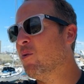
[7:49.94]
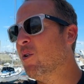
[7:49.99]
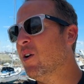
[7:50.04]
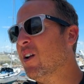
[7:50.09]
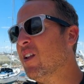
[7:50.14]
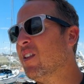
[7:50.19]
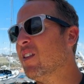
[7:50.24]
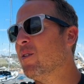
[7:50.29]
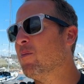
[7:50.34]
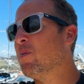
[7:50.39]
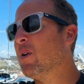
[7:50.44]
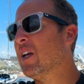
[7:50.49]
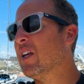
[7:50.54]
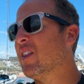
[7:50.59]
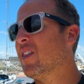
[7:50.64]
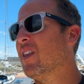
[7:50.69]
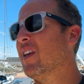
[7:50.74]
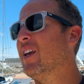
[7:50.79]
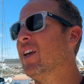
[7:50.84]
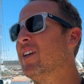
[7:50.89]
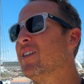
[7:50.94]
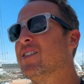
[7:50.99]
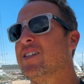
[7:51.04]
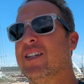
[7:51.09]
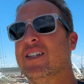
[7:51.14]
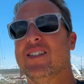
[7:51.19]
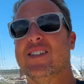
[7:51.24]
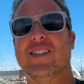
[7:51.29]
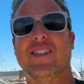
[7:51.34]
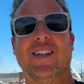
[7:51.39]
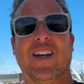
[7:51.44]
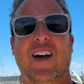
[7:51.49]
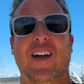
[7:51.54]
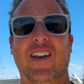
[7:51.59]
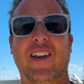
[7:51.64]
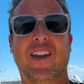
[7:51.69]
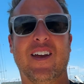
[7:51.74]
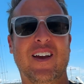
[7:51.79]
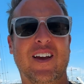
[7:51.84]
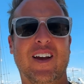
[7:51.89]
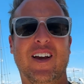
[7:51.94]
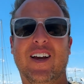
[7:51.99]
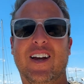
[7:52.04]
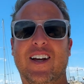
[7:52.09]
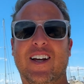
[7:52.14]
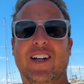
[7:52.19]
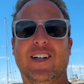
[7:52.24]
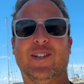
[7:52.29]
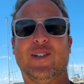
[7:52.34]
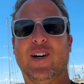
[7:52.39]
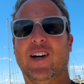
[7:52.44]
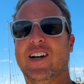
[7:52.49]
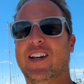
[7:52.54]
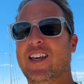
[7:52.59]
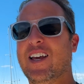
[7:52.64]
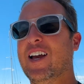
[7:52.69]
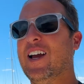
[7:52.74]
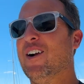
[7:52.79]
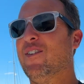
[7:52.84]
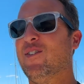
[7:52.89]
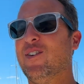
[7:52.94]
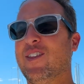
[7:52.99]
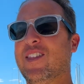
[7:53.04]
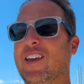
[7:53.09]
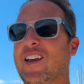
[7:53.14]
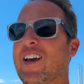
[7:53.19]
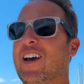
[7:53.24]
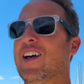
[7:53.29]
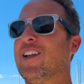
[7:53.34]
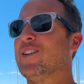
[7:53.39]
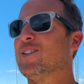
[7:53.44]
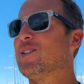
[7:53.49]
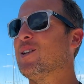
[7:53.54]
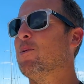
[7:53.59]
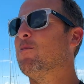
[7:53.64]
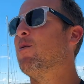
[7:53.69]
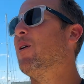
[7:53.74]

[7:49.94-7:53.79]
one of the big things is sun. Trying to get everything out of the sun